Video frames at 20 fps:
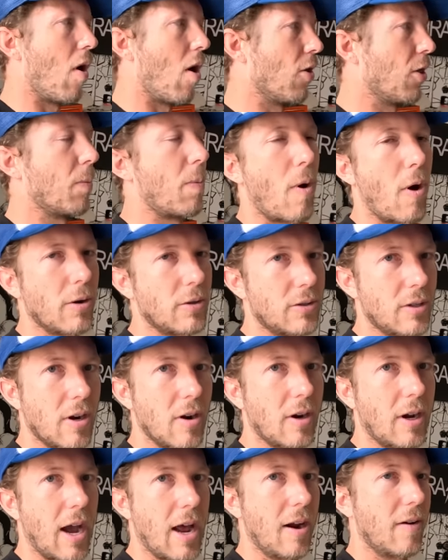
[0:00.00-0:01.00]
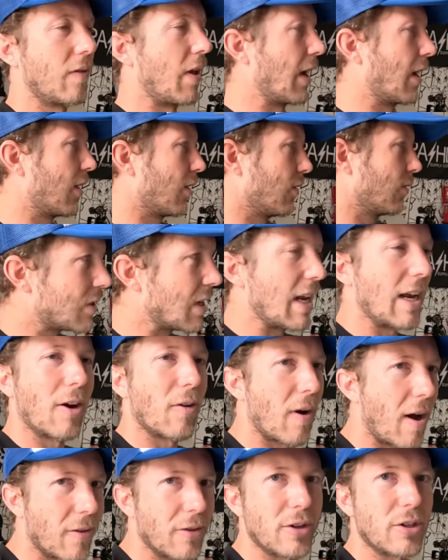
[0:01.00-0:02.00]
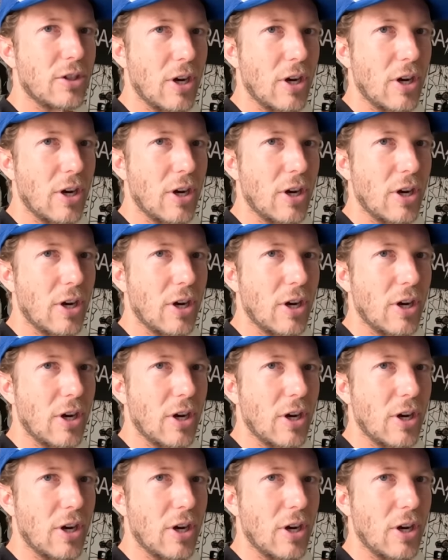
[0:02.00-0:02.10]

all the parts that are kind of like sitting around the